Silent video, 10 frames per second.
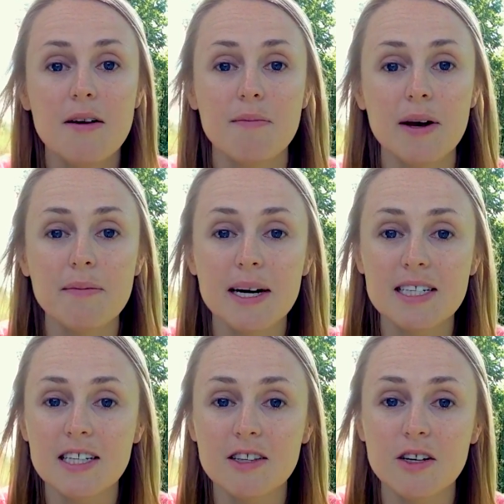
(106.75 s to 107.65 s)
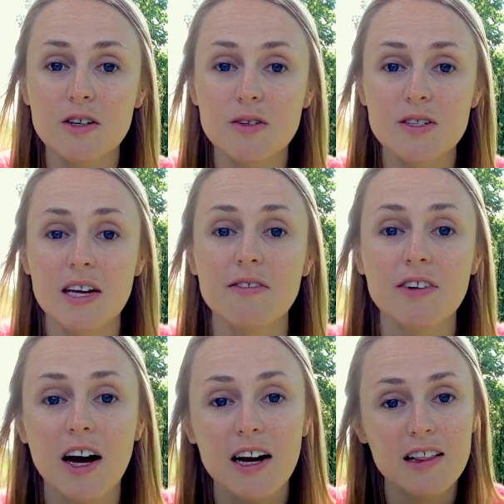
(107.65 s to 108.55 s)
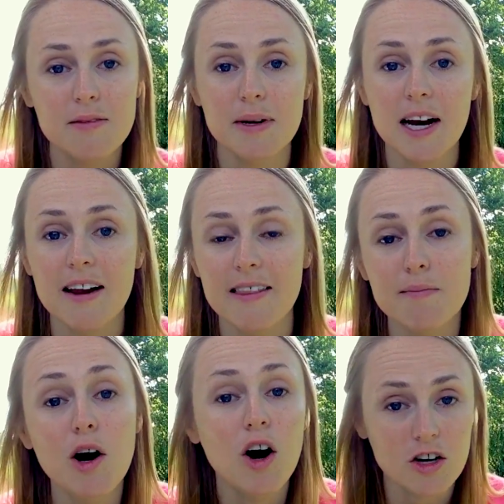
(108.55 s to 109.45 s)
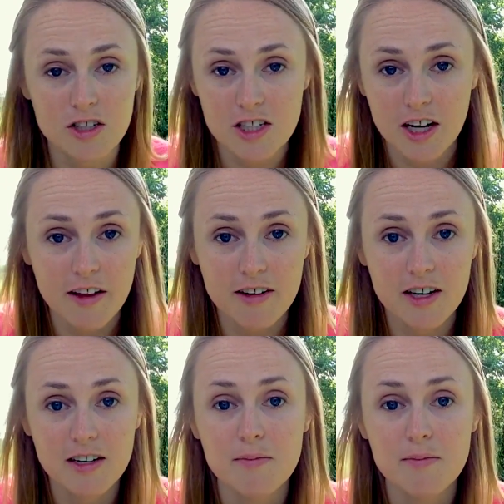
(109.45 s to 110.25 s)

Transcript: Minimizing those, if not eliminating them altogether,